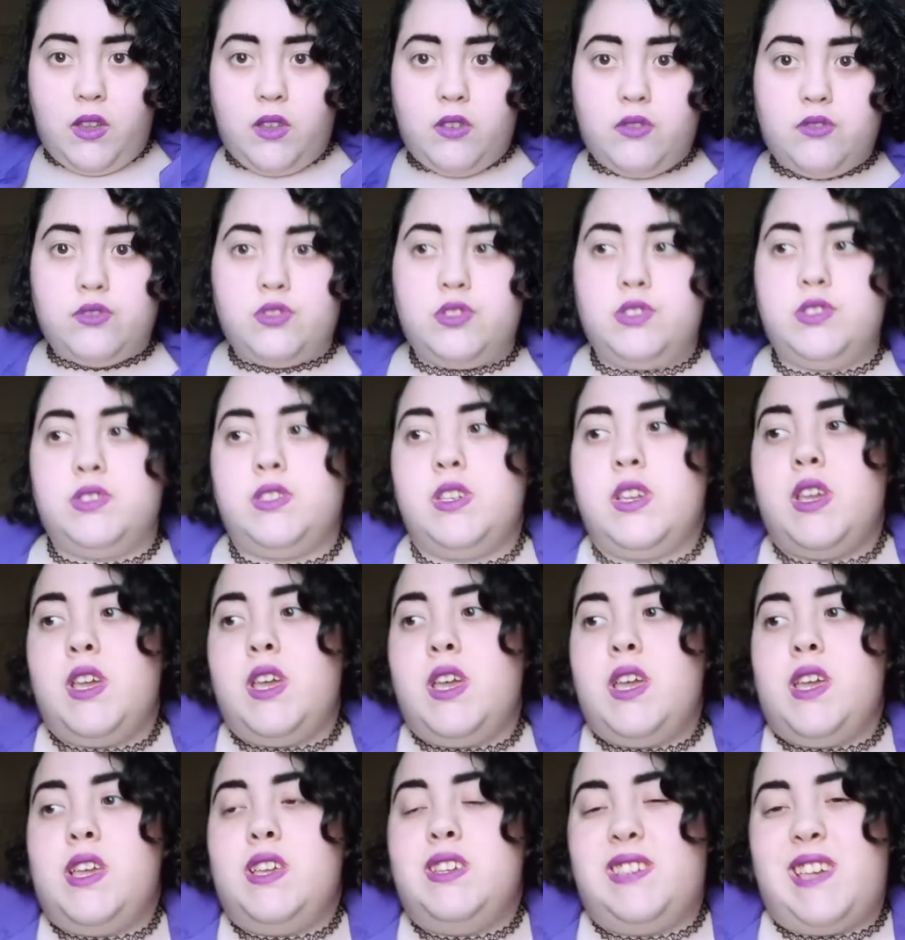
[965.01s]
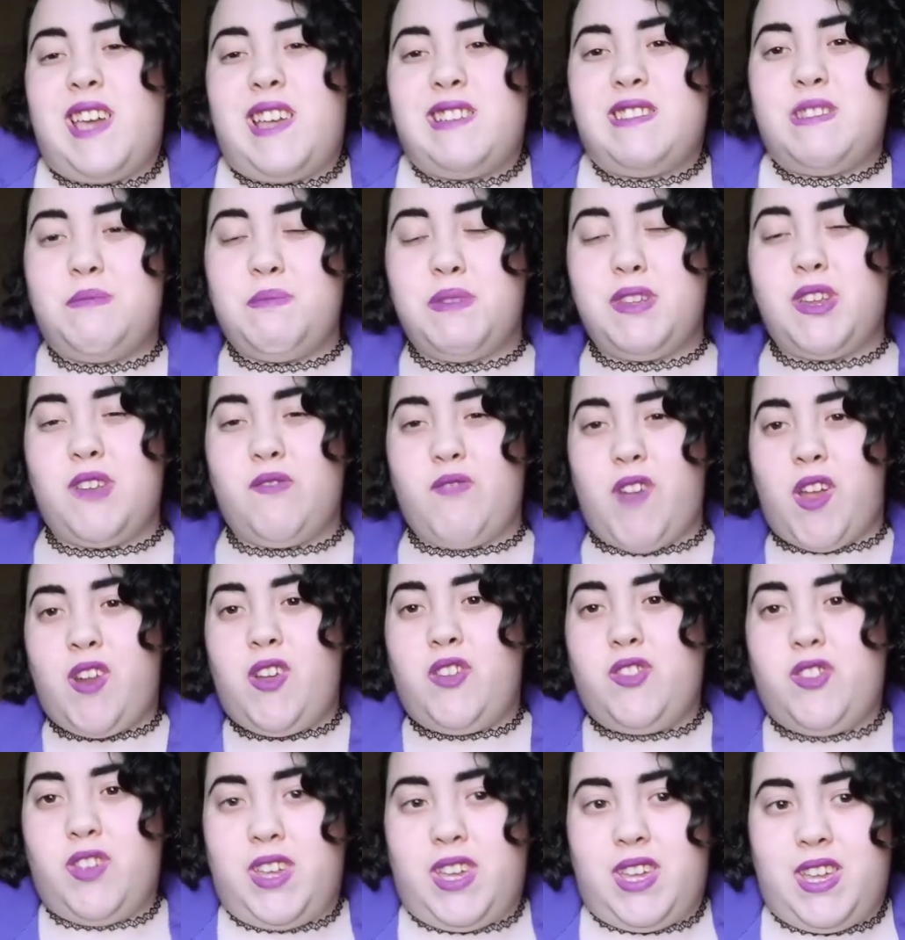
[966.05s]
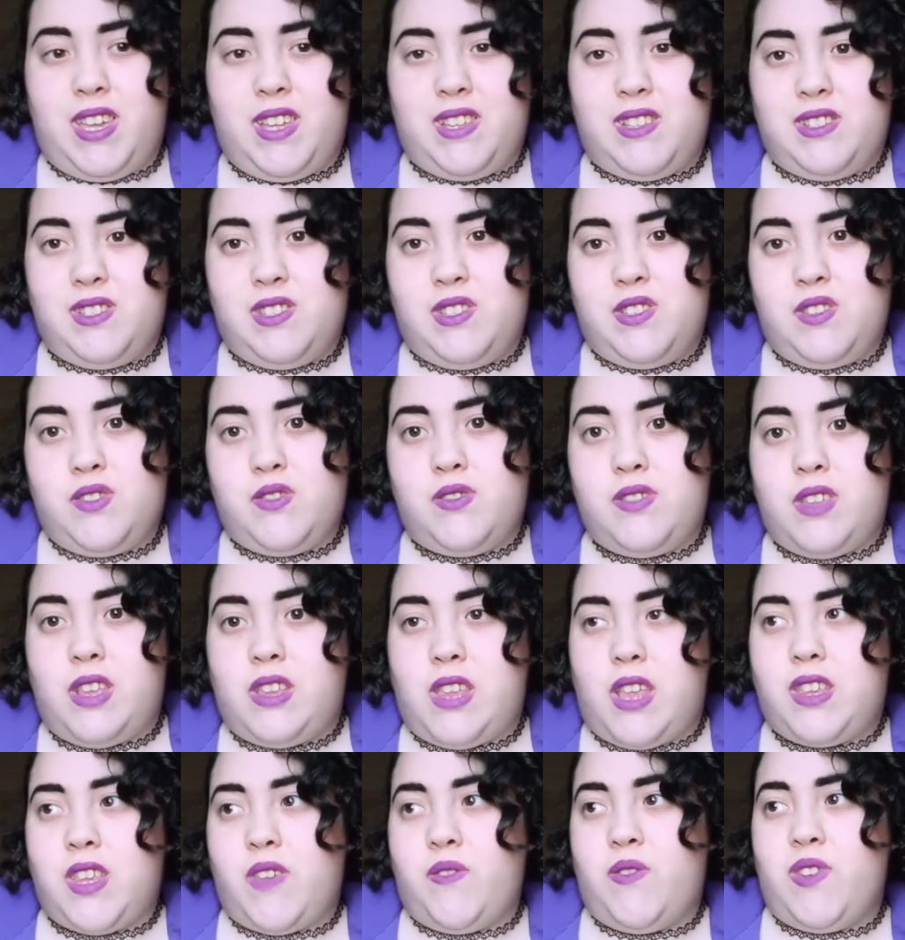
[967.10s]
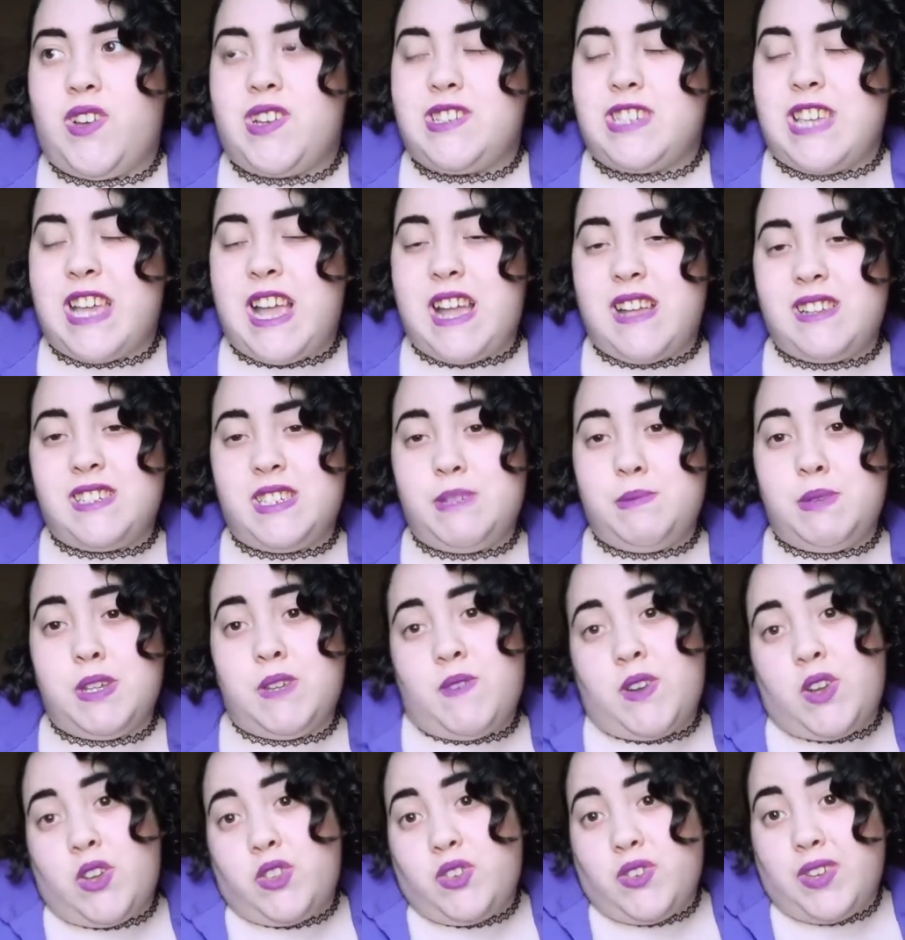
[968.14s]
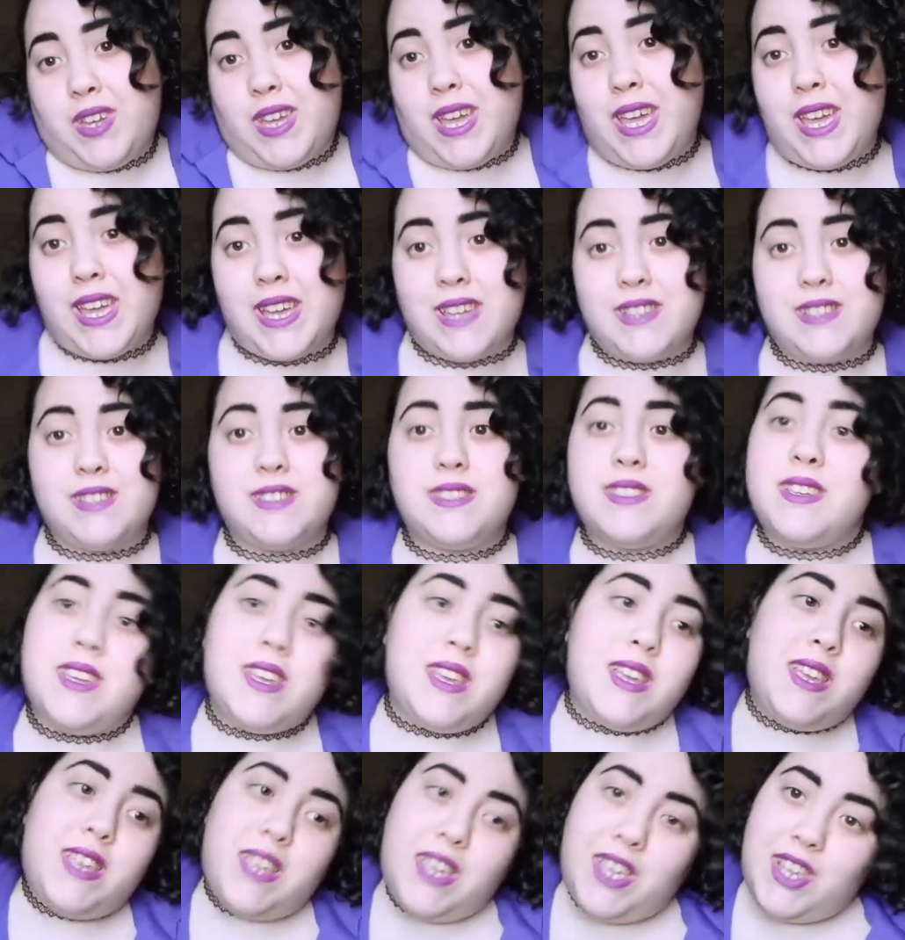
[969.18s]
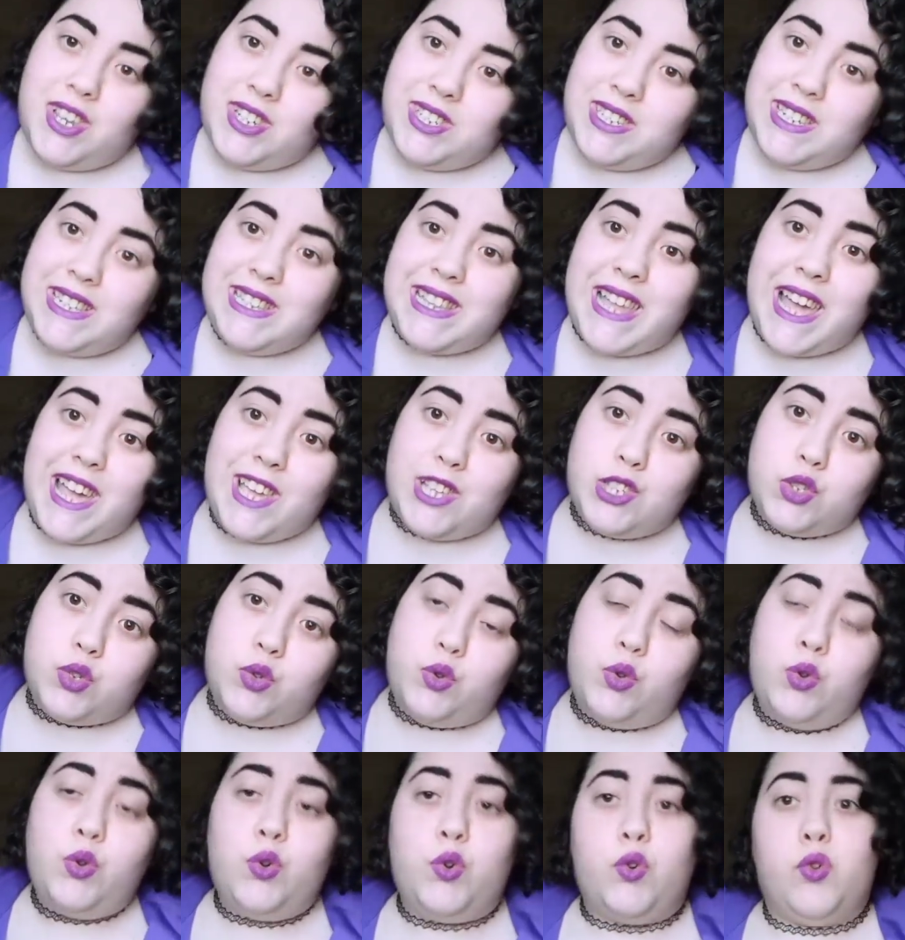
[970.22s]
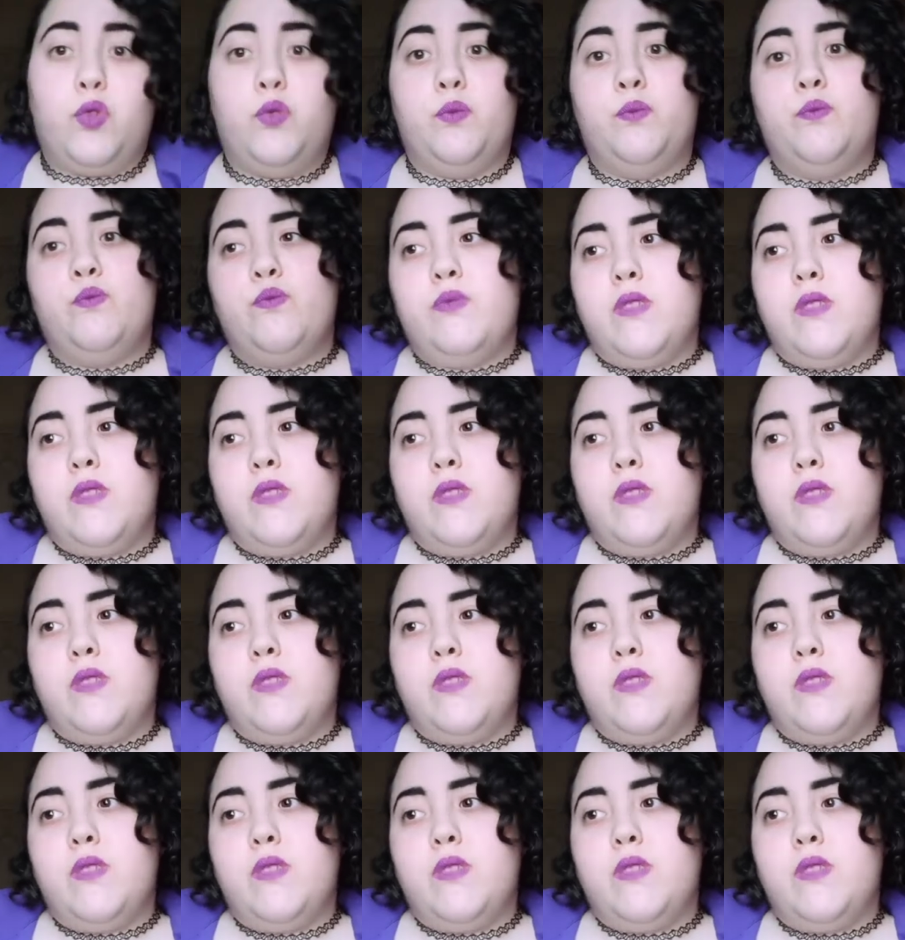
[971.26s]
know, she hasn't been around other kids, you know, and that's the first time she's been around other kids. And she likes school.